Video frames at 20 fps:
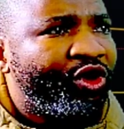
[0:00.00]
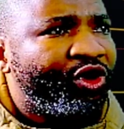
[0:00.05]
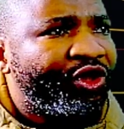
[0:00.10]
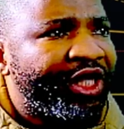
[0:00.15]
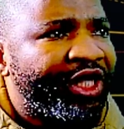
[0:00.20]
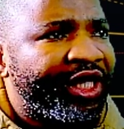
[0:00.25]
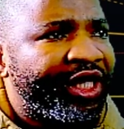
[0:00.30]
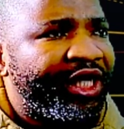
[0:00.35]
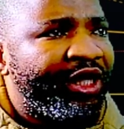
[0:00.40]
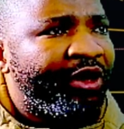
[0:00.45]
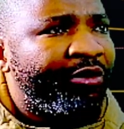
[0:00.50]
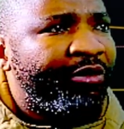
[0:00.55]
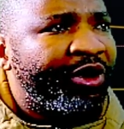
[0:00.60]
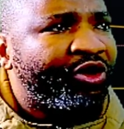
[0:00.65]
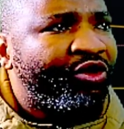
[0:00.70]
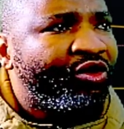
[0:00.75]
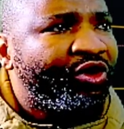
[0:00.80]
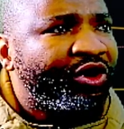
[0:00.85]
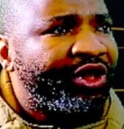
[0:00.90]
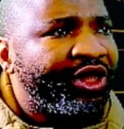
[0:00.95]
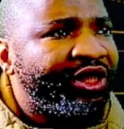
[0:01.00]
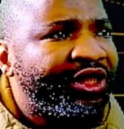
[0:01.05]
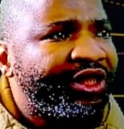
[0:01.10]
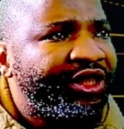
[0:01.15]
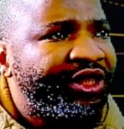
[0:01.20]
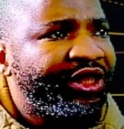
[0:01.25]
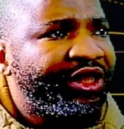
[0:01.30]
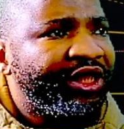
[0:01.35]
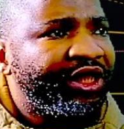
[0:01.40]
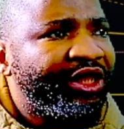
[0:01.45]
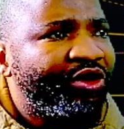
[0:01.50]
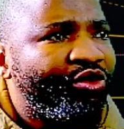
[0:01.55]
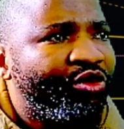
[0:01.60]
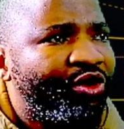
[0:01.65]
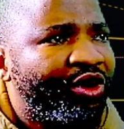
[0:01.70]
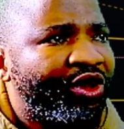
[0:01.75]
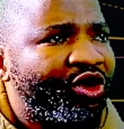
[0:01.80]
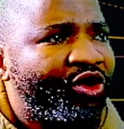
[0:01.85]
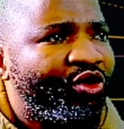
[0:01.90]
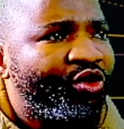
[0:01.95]
again, but you can see it
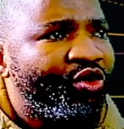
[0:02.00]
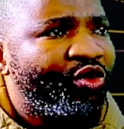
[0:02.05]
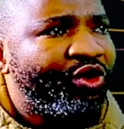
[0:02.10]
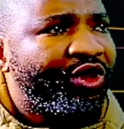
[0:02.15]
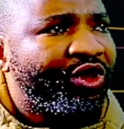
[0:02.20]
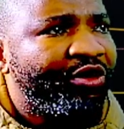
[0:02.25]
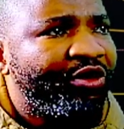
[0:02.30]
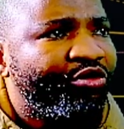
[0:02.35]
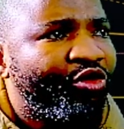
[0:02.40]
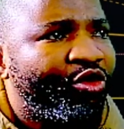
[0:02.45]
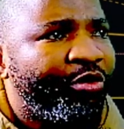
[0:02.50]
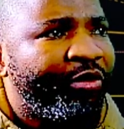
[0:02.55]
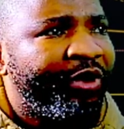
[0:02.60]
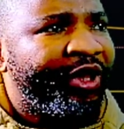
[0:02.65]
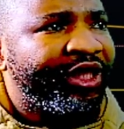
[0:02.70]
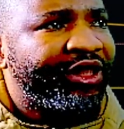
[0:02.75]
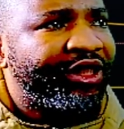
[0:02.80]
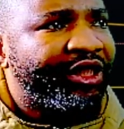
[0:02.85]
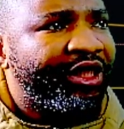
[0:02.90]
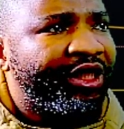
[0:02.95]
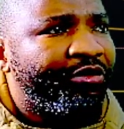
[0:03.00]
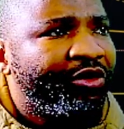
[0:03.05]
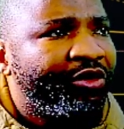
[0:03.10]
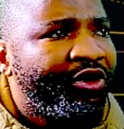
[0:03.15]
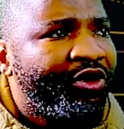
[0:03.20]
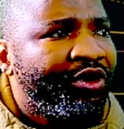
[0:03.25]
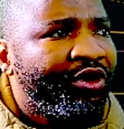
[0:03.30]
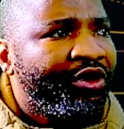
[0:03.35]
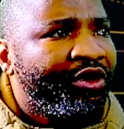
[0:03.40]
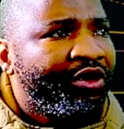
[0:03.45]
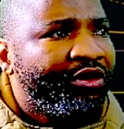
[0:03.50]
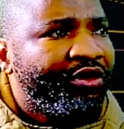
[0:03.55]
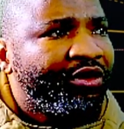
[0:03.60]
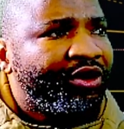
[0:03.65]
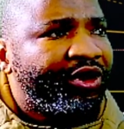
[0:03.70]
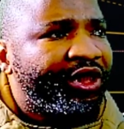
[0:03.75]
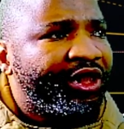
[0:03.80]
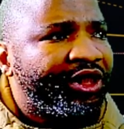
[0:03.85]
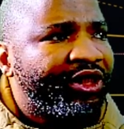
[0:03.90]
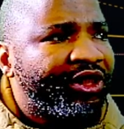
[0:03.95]
was losing momentum. You
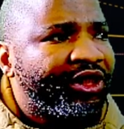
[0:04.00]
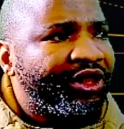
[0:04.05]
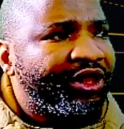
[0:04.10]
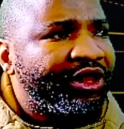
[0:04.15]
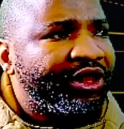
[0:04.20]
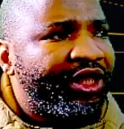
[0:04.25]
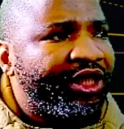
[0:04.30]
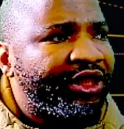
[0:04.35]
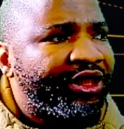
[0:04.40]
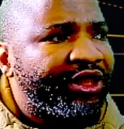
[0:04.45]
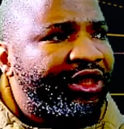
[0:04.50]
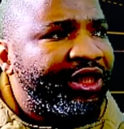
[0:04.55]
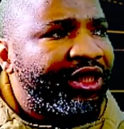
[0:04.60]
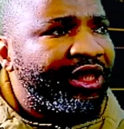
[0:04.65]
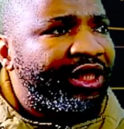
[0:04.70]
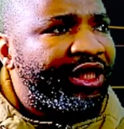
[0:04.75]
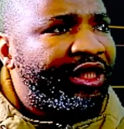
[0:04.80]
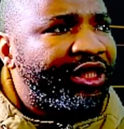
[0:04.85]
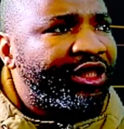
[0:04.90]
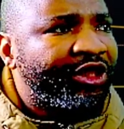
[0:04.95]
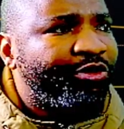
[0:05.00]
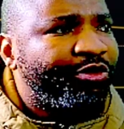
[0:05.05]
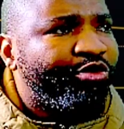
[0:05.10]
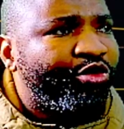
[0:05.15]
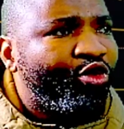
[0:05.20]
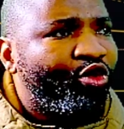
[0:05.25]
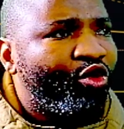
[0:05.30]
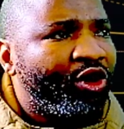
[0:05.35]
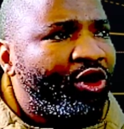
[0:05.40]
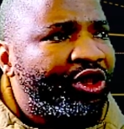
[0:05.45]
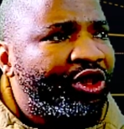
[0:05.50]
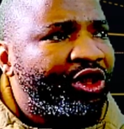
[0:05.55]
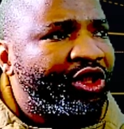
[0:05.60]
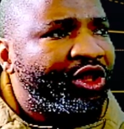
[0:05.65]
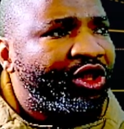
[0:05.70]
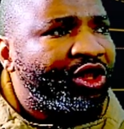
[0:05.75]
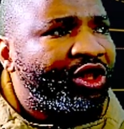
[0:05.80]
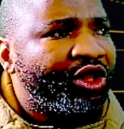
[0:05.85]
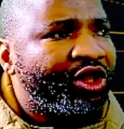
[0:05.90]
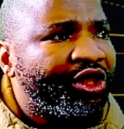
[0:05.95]
can see that this bullish
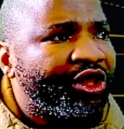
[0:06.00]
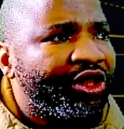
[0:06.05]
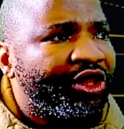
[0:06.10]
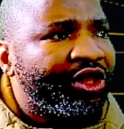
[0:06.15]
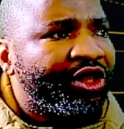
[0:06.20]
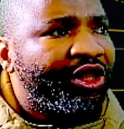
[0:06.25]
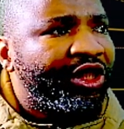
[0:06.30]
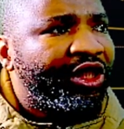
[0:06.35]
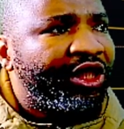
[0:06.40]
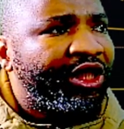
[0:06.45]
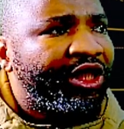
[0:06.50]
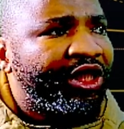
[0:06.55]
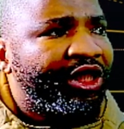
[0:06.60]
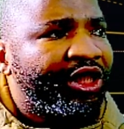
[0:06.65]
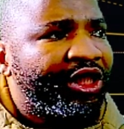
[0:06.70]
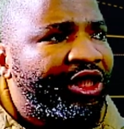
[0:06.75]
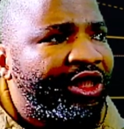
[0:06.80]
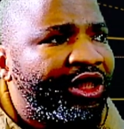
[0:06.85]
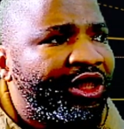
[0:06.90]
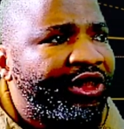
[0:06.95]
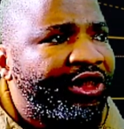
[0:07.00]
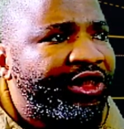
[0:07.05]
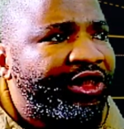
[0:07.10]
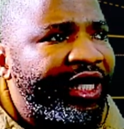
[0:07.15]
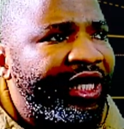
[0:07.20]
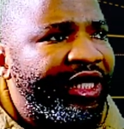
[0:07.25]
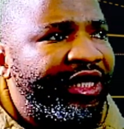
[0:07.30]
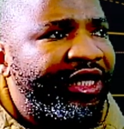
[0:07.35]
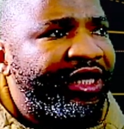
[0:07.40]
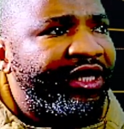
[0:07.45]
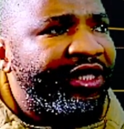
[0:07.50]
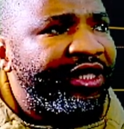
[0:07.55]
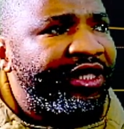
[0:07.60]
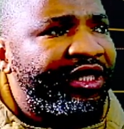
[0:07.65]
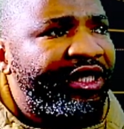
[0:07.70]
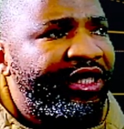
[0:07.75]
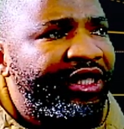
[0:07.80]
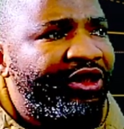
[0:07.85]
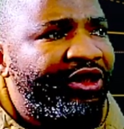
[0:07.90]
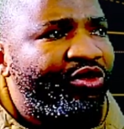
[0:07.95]
uh, strength here,
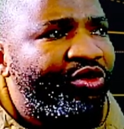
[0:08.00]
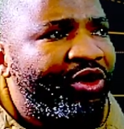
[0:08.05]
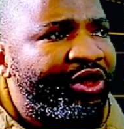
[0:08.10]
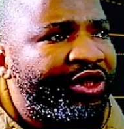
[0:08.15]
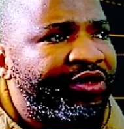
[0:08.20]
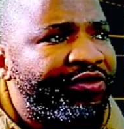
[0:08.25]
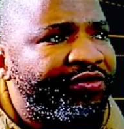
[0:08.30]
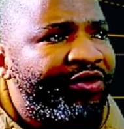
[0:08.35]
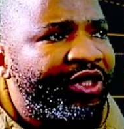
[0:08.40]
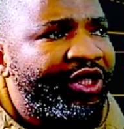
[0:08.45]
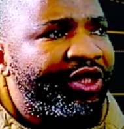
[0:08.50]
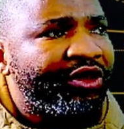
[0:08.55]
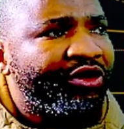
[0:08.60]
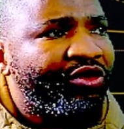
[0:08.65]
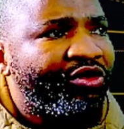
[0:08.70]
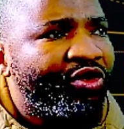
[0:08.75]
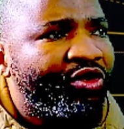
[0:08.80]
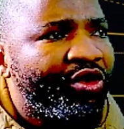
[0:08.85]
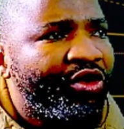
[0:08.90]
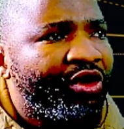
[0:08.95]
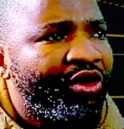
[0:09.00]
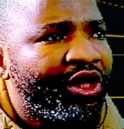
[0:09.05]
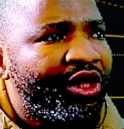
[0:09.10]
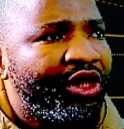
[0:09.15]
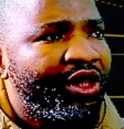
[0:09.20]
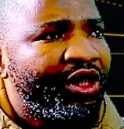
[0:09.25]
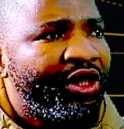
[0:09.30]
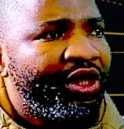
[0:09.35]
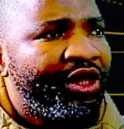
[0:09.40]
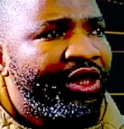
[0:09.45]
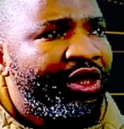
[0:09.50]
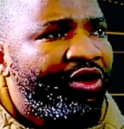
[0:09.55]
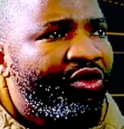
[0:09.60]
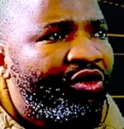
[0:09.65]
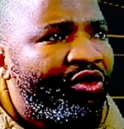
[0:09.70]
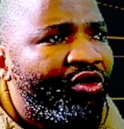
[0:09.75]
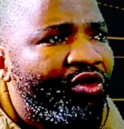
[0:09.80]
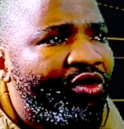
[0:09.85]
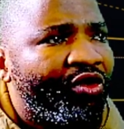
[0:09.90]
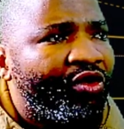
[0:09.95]
it was very stronger,
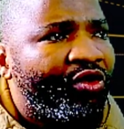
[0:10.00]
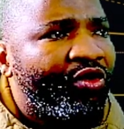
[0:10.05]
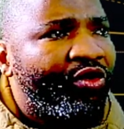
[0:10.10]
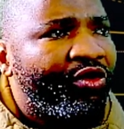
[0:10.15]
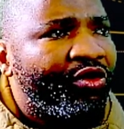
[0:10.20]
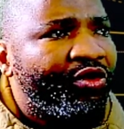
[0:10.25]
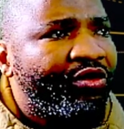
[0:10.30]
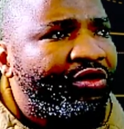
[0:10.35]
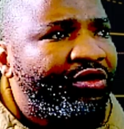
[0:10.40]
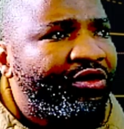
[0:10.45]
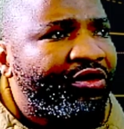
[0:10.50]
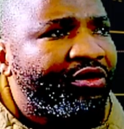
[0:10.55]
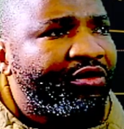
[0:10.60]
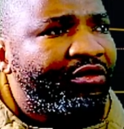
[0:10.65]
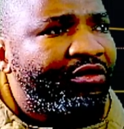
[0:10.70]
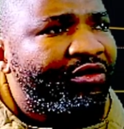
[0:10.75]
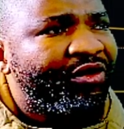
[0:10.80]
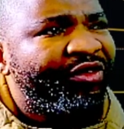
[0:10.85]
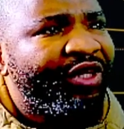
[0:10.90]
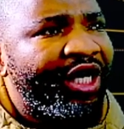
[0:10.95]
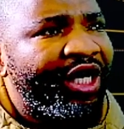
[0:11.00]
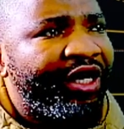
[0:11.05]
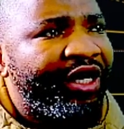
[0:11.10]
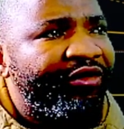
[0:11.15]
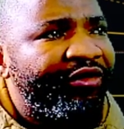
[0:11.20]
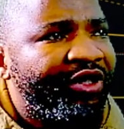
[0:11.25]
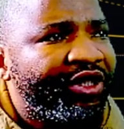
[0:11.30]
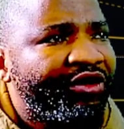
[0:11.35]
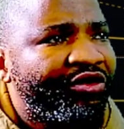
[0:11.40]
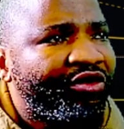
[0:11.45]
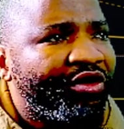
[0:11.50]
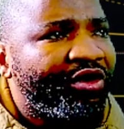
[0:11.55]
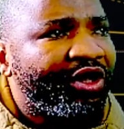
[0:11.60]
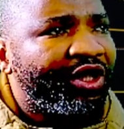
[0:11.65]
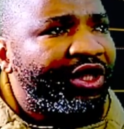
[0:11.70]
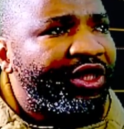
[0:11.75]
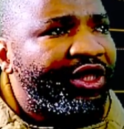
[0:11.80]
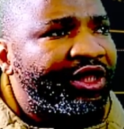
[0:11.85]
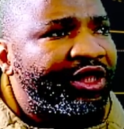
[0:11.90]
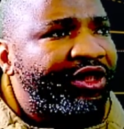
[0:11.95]
or they are very stronger
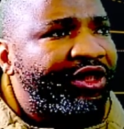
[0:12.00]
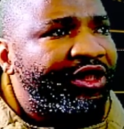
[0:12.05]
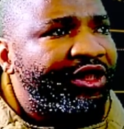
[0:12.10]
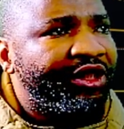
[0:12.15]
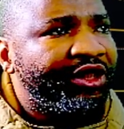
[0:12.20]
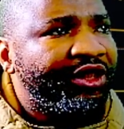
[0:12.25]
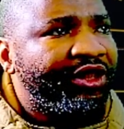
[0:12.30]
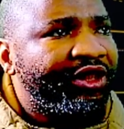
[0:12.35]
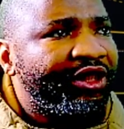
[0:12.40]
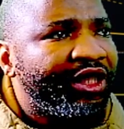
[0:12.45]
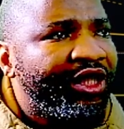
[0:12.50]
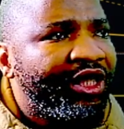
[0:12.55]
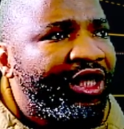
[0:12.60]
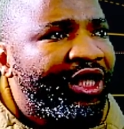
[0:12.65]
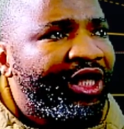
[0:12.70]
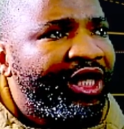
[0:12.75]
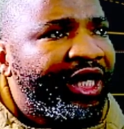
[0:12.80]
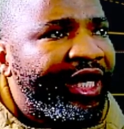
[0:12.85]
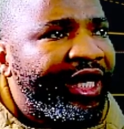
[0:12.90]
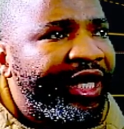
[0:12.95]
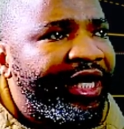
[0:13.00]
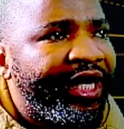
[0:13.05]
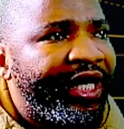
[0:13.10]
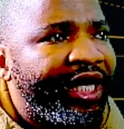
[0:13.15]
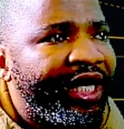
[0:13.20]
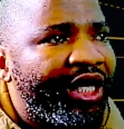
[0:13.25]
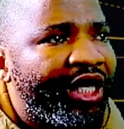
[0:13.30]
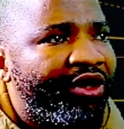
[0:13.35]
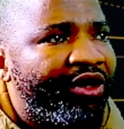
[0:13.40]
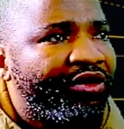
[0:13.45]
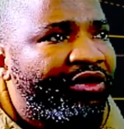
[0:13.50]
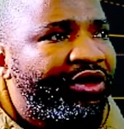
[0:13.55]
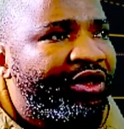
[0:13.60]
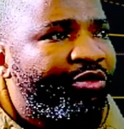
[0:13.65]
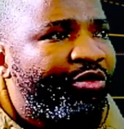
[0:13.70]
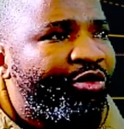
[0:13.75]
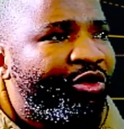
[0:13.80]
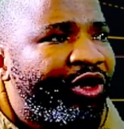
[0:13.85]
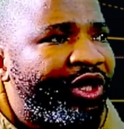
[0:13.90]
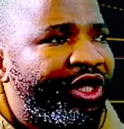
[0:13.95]
than this, and now the
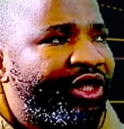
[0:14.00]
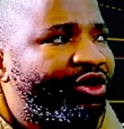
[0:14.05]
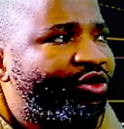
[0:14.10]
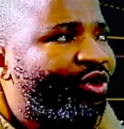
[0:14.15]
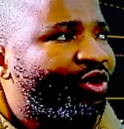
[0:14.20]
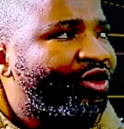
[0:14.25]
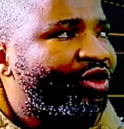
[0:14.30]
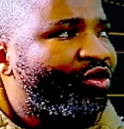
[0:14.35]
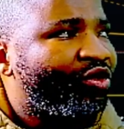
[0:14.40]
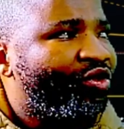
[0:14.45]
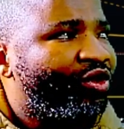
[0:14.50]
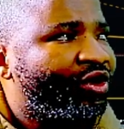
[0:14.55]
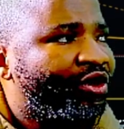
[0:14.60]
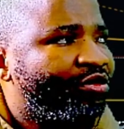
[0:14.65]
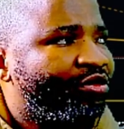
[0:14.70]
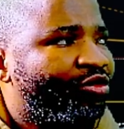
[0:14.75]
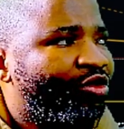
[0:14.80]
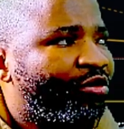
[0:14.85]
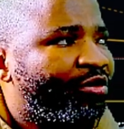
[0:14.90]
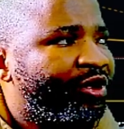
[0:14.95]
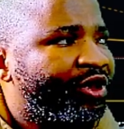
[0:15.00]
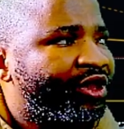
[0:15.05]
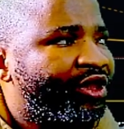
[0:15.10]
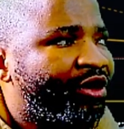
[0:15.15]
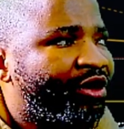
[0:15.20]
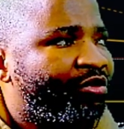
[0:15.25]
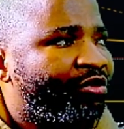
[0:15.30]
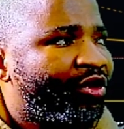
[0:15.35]
price was losing momentum.